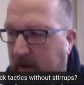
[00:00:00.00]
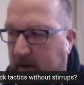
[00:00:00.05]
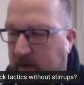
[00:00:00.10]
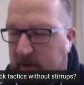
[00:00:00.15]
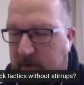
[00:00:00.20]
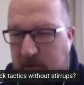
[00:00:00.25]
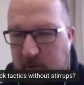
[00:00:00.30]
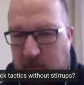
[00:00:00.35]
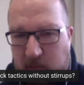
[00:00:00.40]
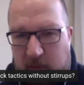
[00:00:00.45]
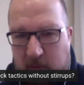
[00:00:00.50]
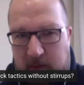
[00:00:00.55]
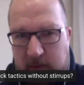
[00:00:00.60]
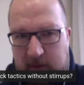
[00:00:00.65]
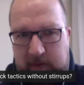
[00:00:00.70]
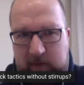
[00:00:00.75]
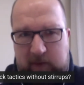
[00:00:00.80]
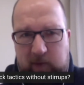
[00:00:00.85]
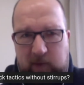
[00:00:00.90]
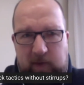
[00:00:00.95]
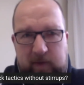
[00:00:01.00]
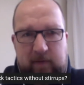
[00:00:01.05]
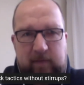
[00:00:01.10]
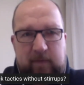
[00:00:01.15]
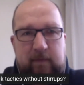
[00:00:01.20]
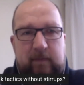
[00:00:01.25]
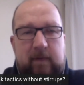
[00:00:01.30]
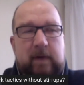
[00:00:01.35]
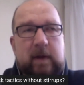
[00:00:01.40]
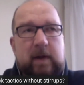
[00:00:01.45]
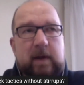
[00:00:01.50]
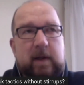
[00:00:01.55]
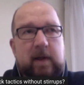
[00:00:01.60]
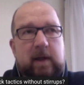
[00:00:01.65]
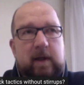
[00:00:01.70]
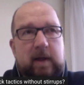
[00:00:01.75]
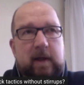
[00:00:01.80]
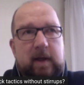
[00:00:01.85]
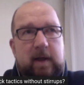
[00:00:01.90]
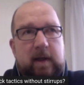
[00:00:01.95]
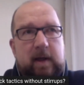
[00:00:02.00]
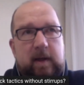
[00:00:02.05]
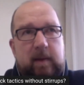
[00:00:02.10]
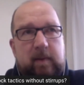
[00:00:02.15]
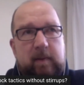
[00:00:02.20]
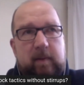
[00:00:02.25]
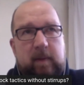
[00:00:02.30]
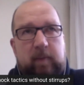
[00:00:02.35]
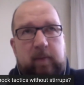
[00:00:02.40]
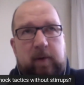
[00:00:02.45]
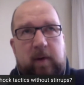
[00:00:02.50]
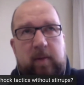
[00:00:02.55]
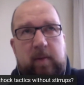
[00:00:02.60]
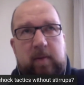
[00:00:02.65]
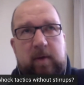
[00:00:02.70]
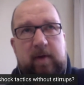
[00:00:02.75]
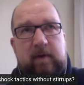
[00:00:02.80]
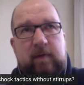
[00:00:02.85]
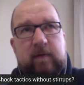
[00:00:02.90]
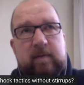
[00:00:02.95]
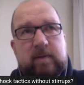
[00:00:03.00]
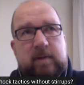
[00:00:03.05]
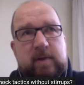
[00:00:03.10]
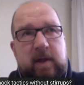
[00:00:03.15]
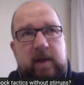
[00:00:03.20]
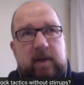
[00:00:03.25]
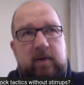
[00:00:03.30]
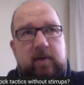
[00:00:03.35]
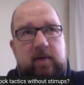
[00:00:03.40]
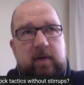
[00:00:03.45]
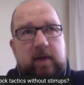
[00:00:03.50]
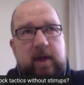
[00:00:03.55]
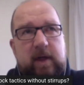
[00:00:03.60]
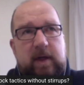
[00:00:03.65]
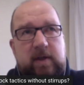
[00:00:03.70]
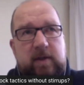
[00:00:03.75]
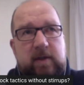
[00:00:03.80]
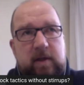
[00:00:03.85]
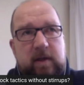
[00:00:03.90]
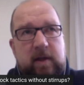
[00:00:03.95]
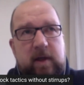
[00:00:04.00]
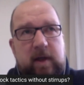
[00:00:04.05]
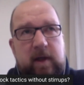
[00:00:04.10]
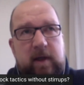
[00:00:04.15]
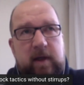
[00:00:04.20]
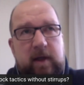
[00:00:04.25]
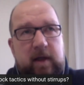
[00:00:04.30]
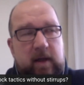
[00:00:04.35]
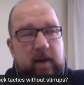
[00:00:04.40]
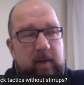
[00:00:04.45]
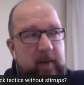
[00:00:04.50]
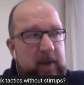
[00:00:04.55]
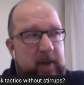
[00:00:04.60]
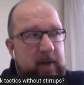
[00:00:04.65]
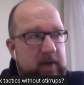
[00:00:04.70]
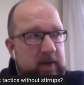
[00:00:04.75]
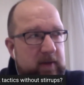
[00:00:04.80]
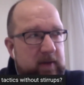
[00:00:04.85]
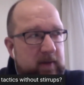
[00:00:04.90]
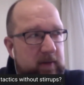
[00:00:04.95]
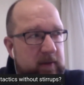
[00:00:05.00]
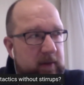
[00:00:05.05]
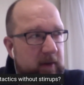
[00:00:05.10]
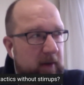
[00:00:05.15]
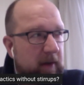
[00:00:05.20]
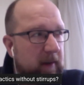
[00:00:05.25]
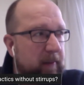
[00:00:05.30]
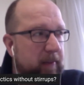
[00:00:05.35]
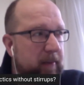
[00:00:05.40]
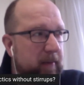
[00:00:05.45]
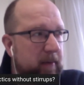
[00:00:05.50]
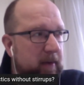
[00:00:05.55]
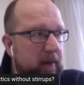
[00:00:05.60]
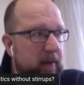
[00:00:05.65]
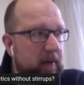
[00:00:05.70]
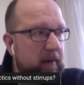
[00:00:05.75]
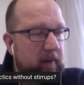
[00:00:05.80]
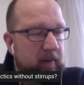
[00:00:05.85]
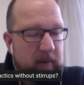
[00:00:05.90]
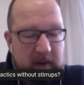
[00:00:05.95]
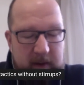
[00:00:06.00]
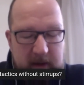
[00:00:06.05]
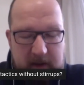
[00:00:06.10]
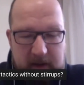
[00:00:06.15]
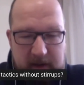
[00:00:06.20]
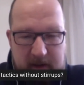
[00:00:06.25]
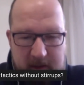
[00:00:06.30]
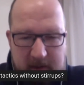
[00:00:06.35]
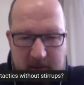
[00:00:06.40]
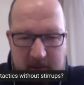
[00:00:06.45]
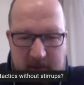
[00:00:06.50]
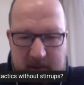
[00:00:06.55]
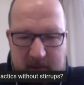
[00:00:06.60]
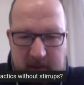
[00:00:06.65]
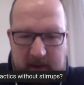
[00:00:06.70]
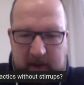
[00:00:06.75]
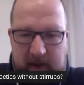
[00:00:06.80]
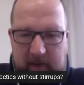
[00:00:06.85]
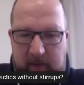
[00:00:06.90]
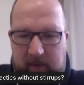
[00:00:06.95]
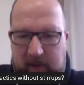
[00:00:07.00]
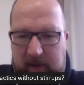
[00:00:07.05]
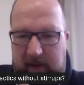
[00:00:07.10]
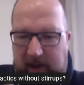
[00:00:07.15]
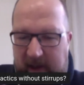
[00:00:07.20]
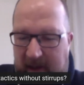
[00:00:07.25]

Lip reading: ancient world, sort of probably from Central Asia, and they come into Europe where they're used. And then we